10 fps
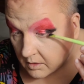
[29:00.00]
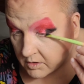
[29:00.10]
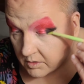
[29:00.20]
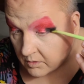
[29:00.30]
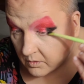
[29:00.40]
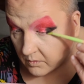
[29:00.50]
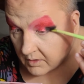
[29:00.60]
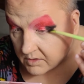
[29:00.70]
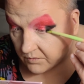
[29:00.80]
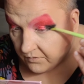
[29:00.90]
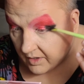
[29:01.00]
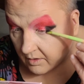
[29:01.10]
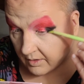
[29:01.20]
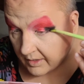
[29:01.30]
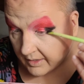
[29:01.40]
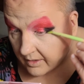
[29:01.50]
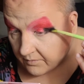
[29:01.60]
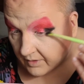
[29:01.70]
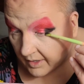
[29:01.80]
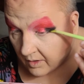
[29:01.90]
to do this very kind of
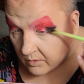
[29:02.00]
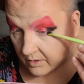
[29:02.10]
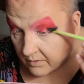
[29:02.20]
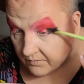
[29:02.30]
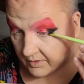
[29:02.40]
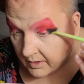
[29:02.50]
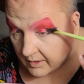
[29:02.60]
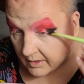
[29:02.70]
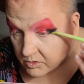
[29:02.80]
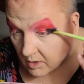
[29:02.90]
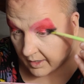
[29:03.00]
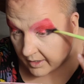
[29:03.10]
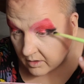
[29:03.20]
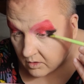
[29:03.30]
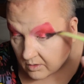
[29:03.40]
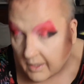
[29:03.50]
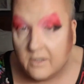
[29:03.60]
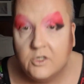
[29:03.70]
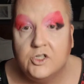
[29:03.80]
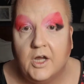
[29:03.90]
outer V triangle kind
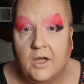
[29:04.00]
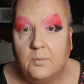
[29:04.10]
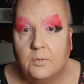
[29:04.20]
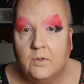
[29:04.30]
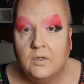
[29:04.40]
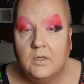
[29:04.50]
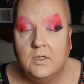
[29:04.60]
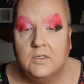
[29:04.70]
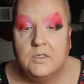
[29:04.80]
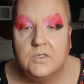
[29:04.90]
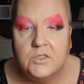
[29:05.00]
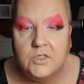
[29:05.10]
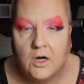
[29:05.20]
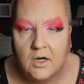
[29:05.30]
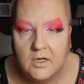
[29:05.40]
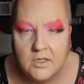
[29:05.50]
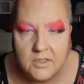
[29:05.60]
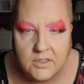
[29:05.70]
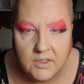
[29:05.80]
of shape to start.